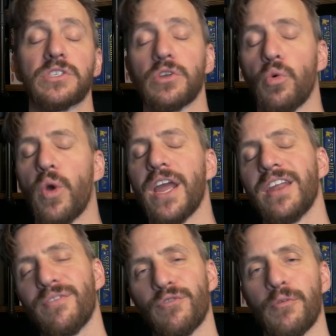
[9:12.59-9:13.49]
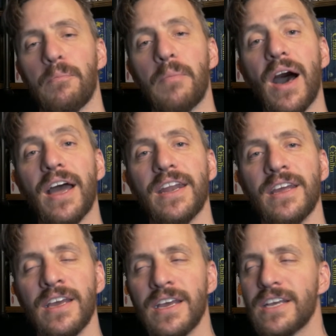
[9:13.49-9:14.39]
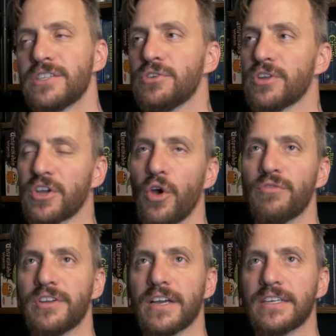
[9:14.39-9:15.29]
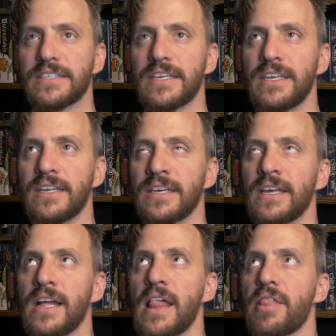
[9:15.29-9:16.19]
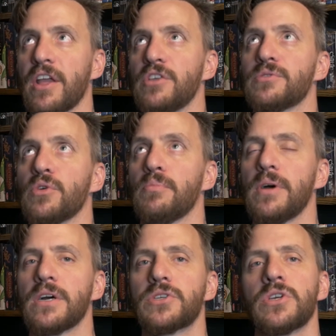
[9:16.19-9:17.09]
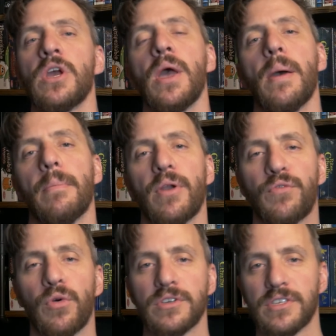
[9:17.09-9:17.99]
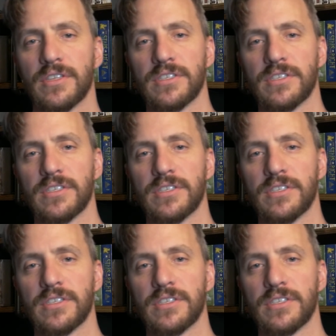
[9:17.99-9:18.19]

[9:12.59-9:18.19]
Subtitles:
still waiting for mine due to COVID-19. Thank you so much. But of course, at the